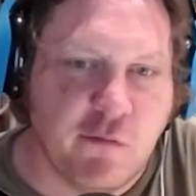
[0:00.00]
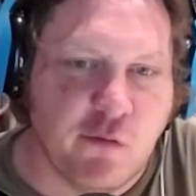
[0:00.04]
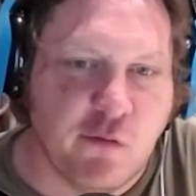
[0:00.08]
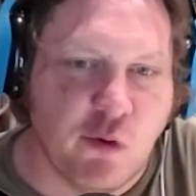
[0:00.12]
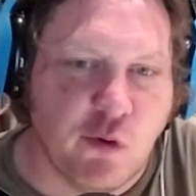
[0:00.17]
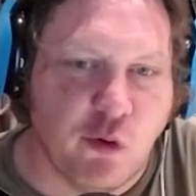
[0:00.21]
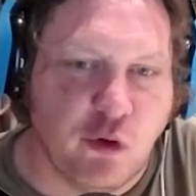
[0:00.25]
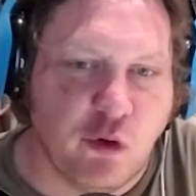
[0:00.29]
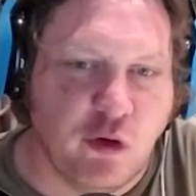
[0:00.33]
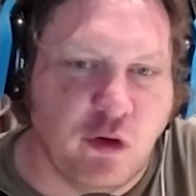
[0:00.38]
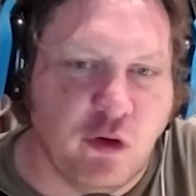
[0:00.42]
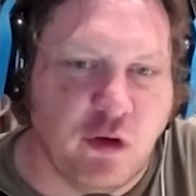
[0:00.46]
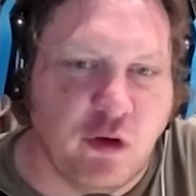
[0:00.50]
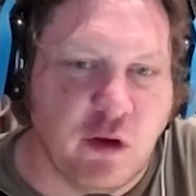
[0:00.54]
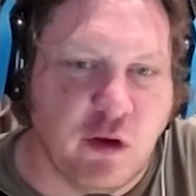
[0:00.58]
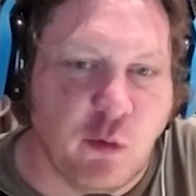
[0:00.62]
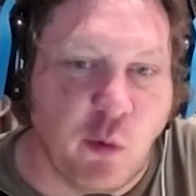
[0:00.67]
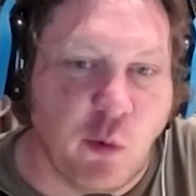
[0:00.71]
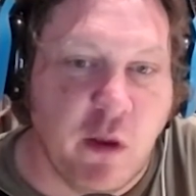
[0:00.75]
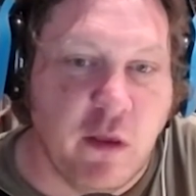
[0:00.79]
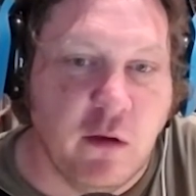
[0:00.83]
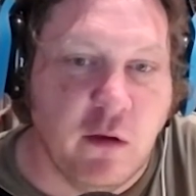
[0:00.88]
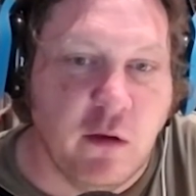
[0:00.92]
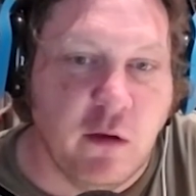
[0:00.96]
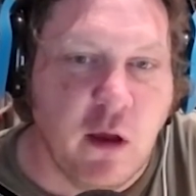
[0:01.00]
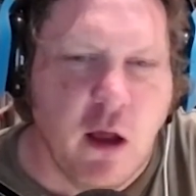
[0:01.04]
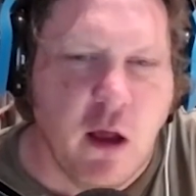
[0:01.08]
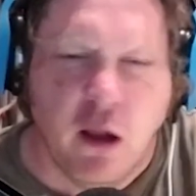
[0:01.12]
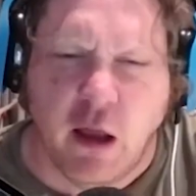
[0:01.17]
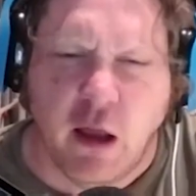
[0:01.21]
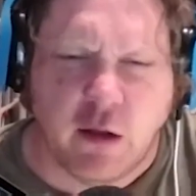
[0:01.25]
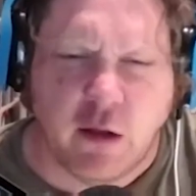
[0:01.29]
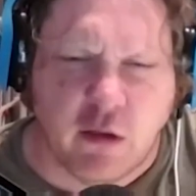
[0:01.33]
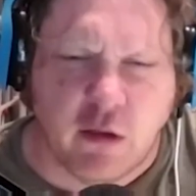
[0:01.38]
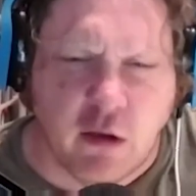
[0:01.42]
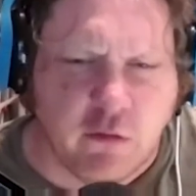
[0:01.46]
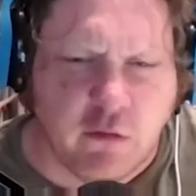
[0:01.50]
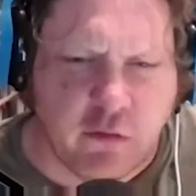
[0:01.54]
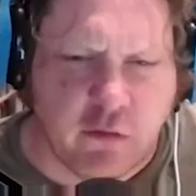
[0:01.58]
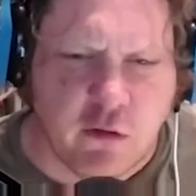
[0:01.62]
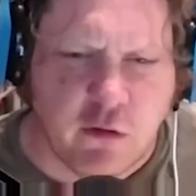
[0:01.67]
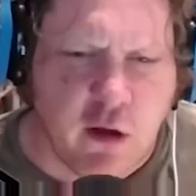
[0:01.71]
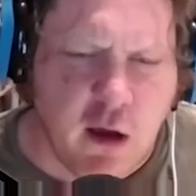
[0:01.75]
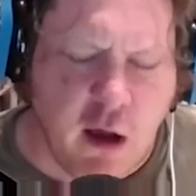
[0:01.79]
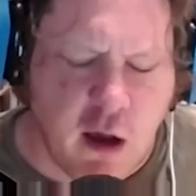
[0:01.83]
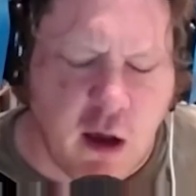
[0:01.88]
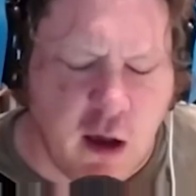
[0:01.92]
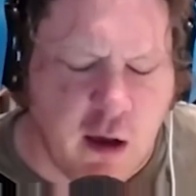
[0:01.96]
of course, is that when like there's
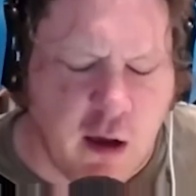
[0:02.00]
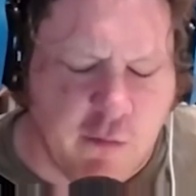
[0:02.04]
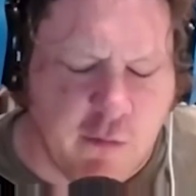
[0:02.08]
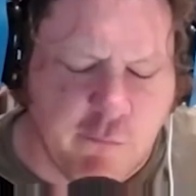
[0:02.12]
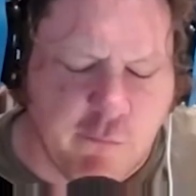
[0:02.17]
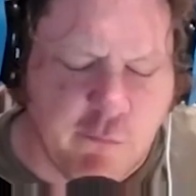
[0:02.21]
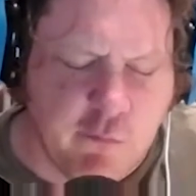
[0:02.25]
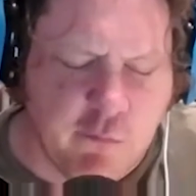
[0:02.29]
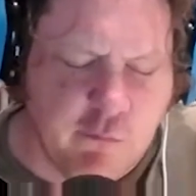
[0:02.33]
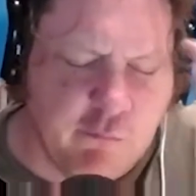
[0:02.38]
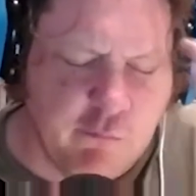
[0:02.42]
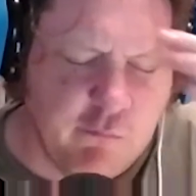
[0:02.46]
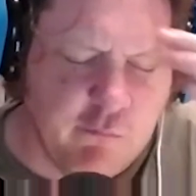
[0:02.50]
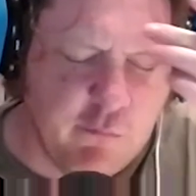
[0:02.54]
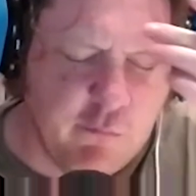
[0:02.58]
um,